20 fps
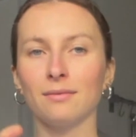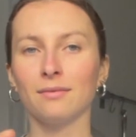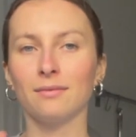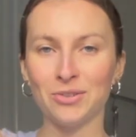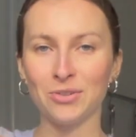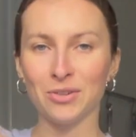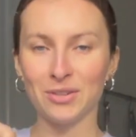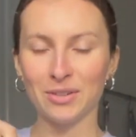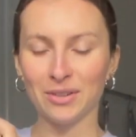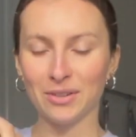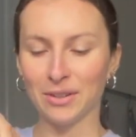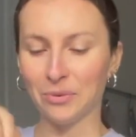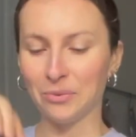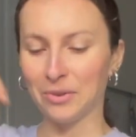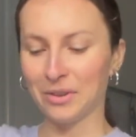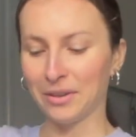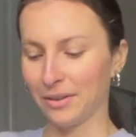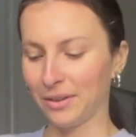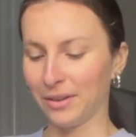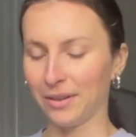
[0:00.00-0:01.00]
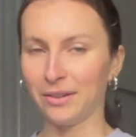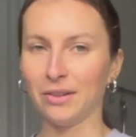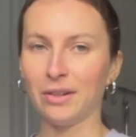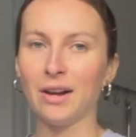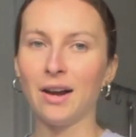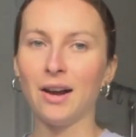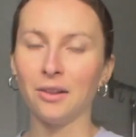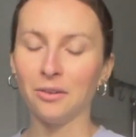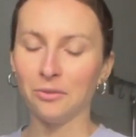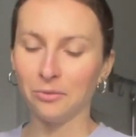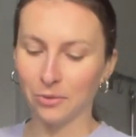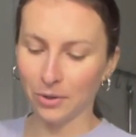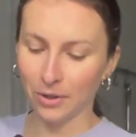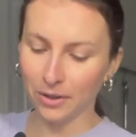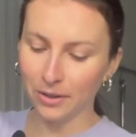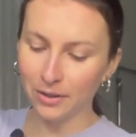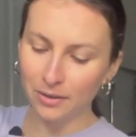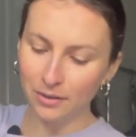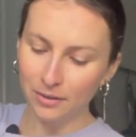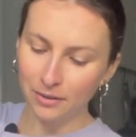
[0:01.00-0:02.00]
drizzle it with a little olive
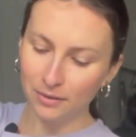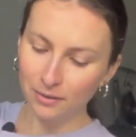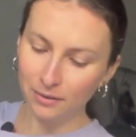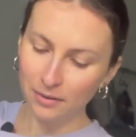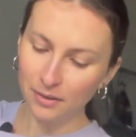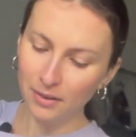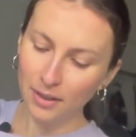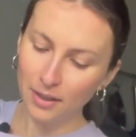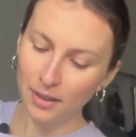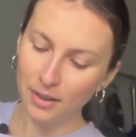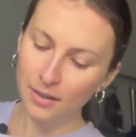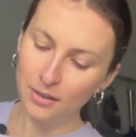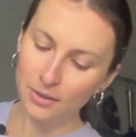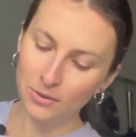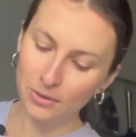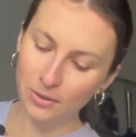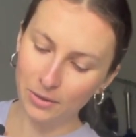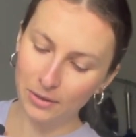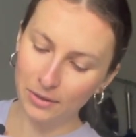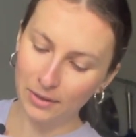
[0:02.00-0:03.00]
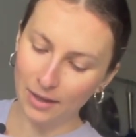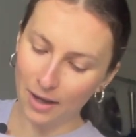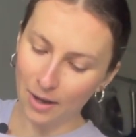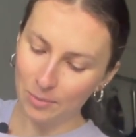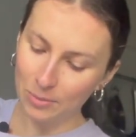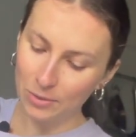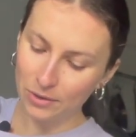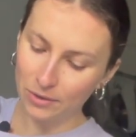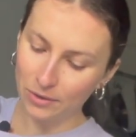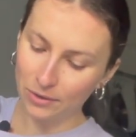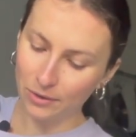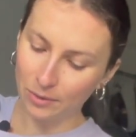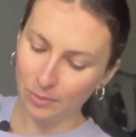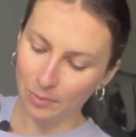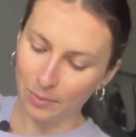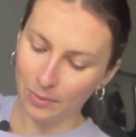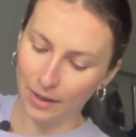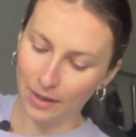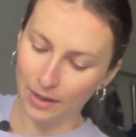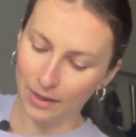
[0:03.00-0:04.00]
oil. Totally
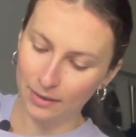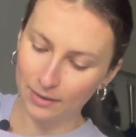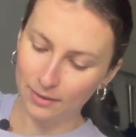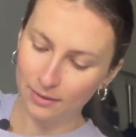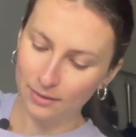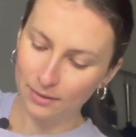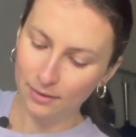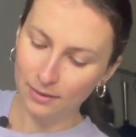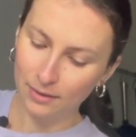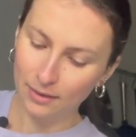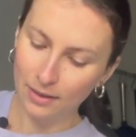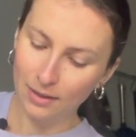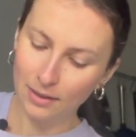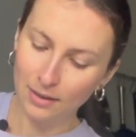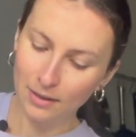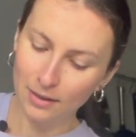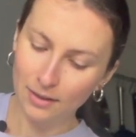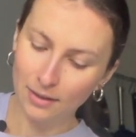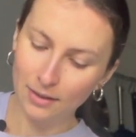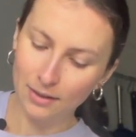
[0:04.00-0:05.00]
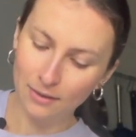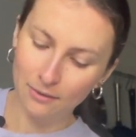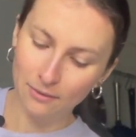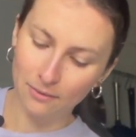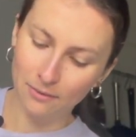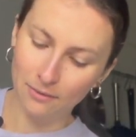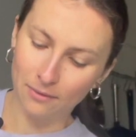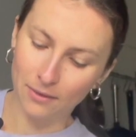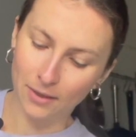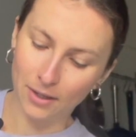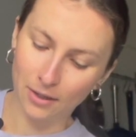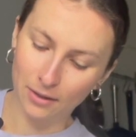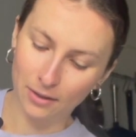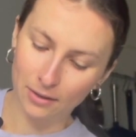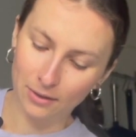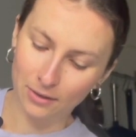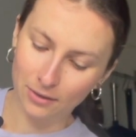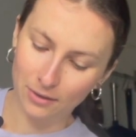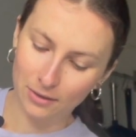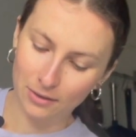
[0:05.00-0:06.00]
optional, but very
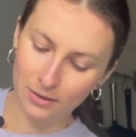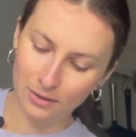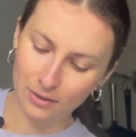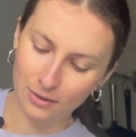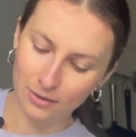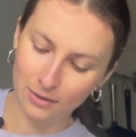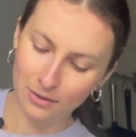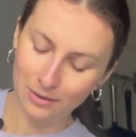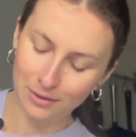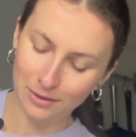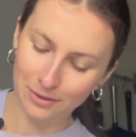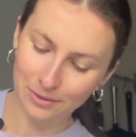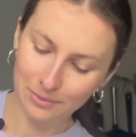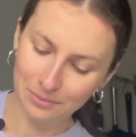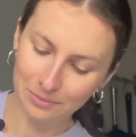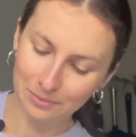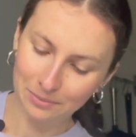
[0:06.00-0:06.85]
delicious.